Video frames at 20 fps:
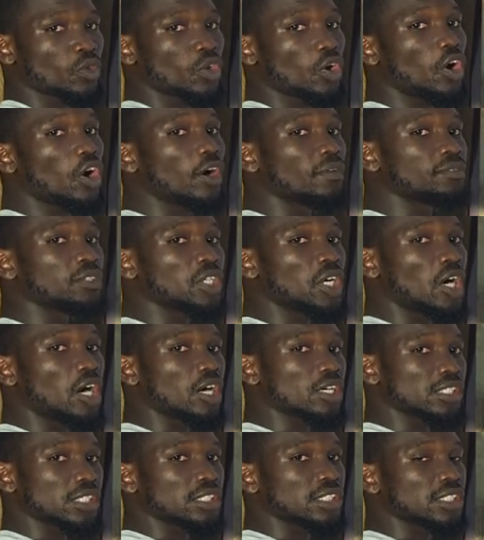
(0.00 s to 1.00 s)
of the
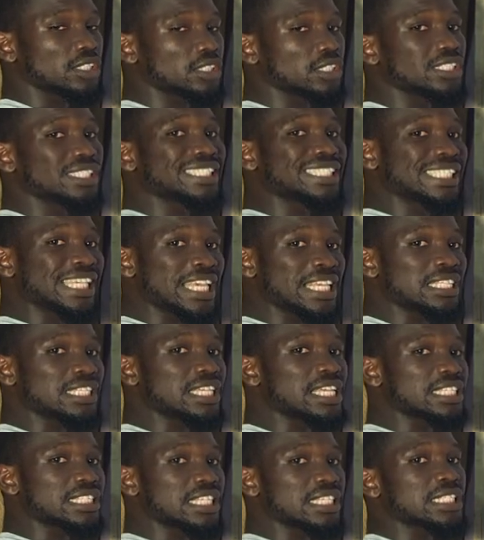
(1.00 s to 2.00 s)
oxygen since
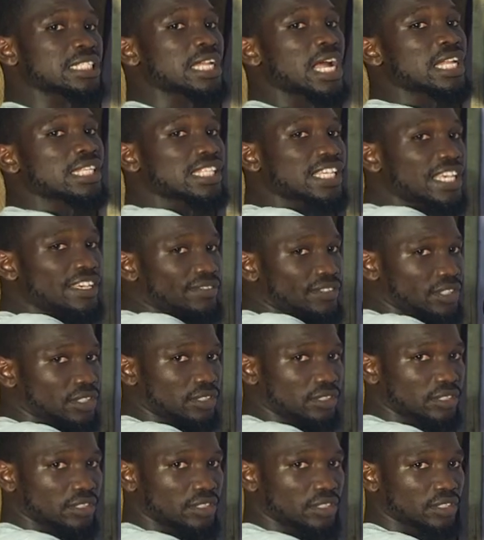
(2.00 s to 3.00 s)
it is not given.
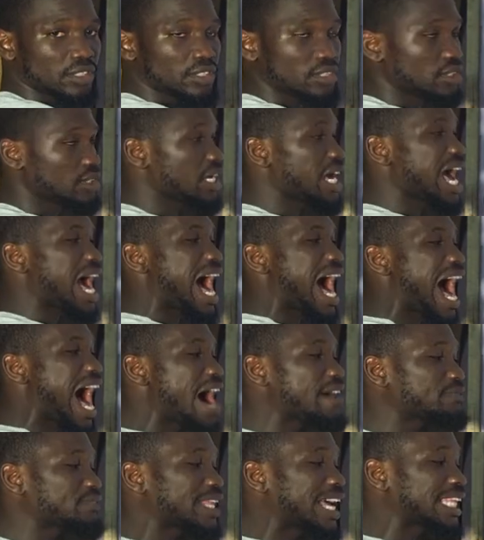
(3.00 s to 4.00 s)

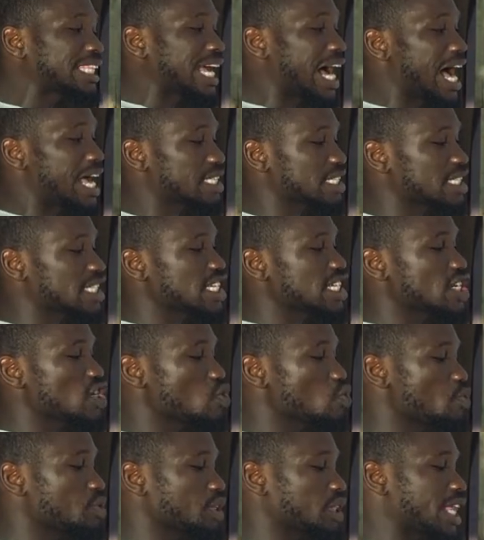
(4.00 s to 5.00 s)
After that,
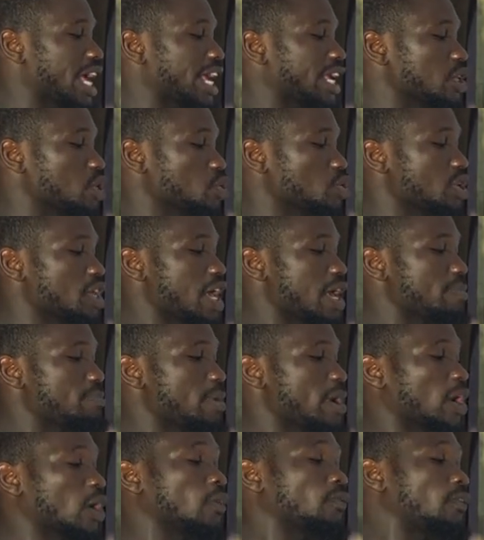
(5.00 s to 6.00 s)
we take it to the
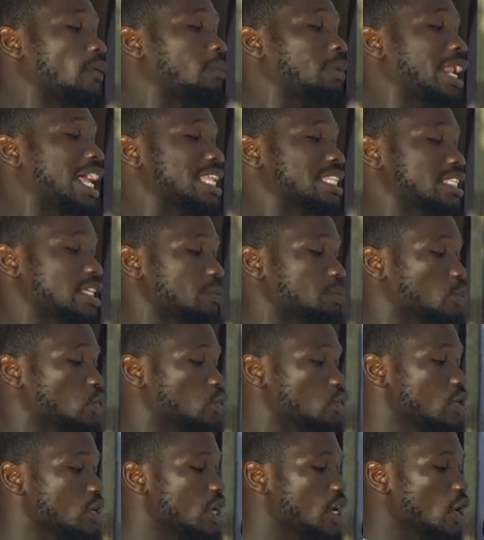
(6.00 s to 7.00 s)
empirical formula
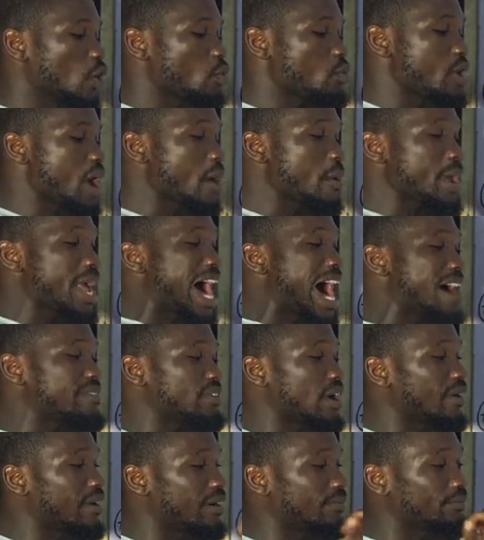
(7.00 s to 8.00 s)
table where we have
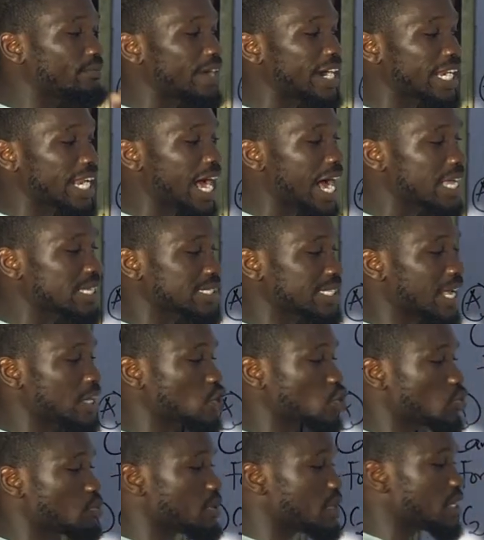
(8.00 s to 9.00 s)
our final answer
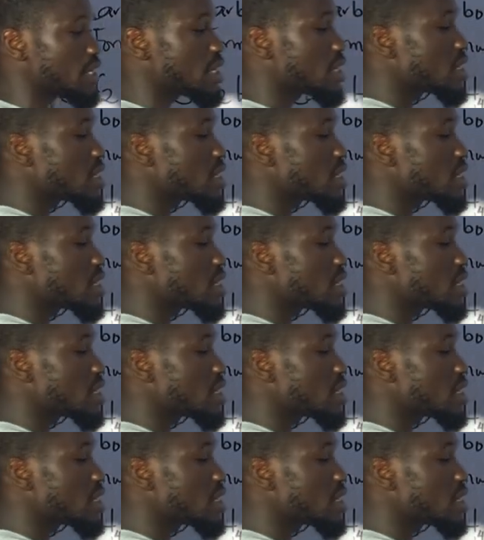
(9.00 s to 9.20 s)
to be